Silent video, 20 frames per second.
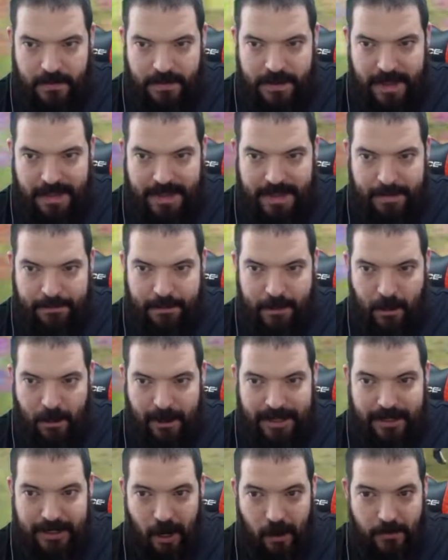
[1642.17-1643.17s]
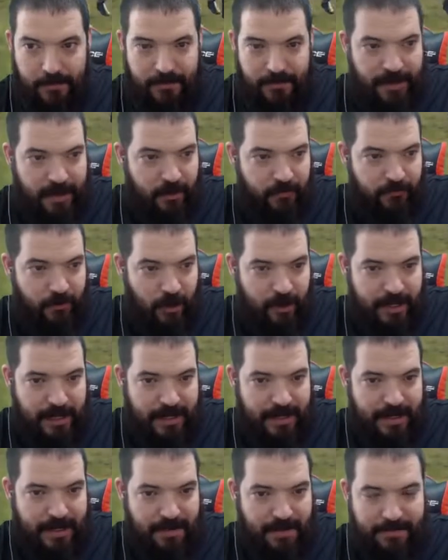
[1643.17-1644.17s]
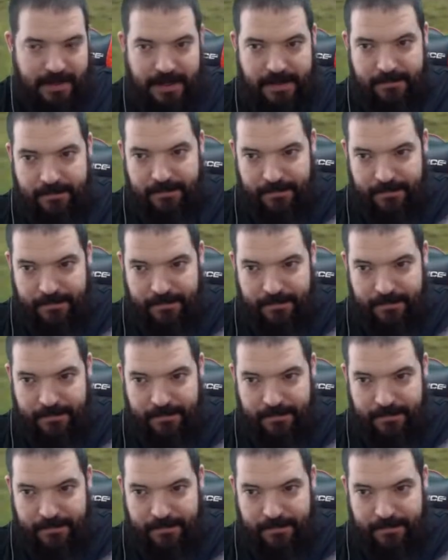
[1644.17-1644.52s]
Get that blind, hopefully, on Rocket. Lovely.